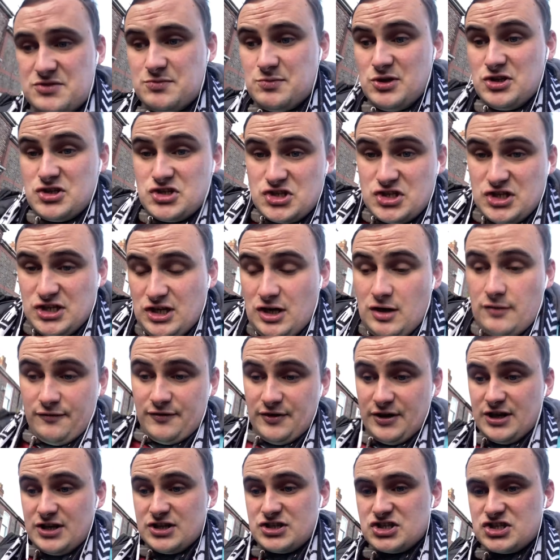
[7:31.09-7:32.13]
Plus the
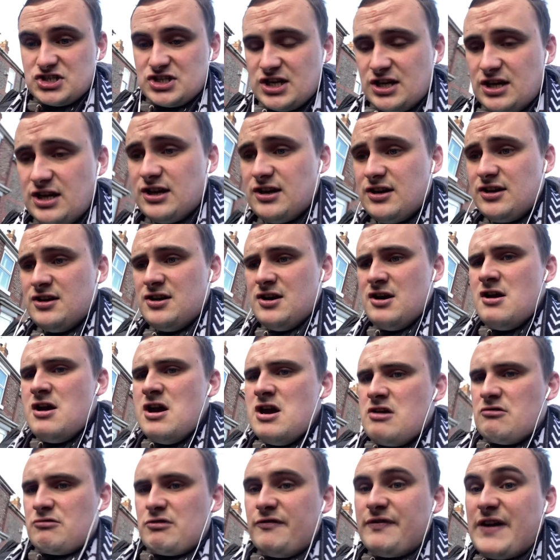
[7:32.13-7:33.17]
obvious uh,
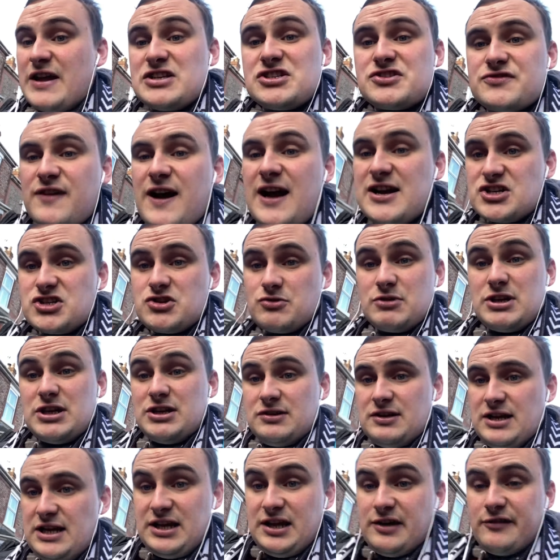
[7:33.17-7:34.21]
revenge factor in,
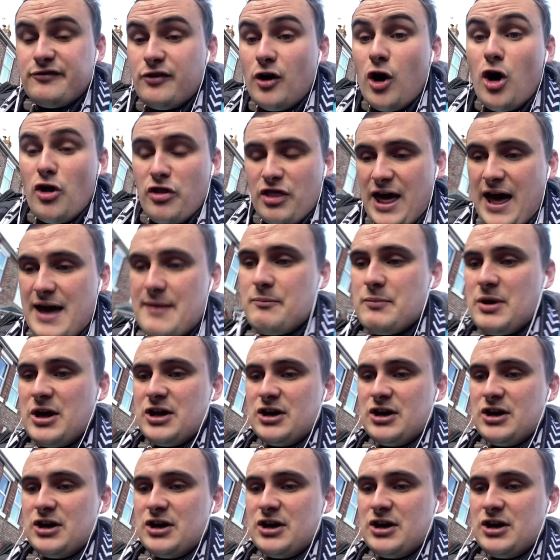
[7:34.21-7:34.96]
in it for them.